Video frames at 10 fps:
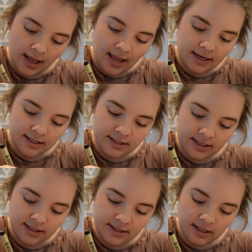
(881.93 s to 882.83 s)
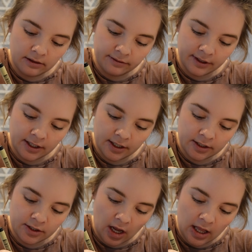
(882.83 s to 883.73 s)
And it's the silver
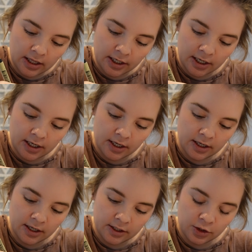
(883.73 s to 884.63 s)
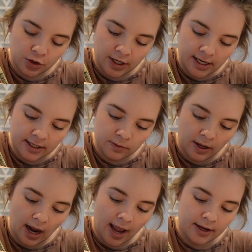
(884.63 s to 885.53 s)
dollar tree is
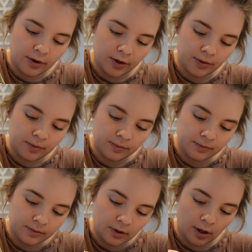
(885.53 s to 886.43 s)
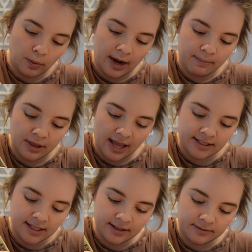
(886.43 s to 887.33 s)
what I grew, or what I'm
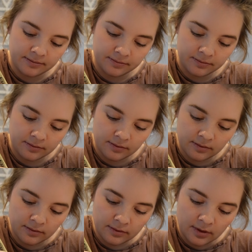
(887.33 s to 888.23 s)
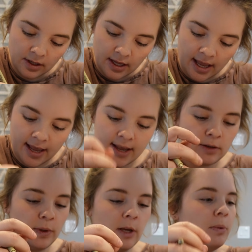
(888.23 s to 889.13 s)
planting.
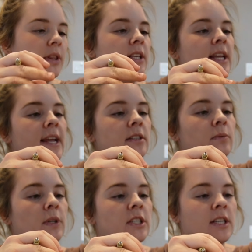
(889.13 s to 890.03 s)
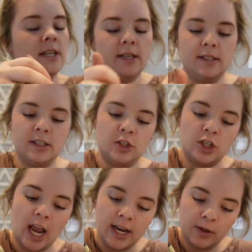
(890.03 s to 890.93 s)
And we could put the date, which is
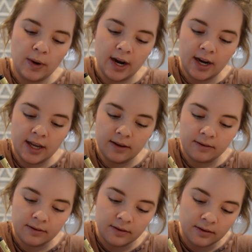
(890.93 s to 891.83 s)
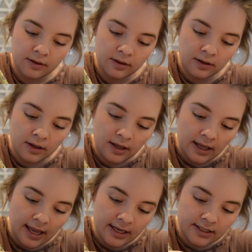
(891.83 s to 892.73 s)
January
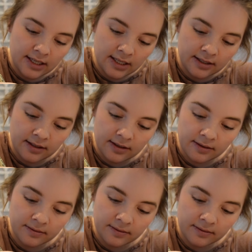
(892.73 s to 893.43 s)
18th,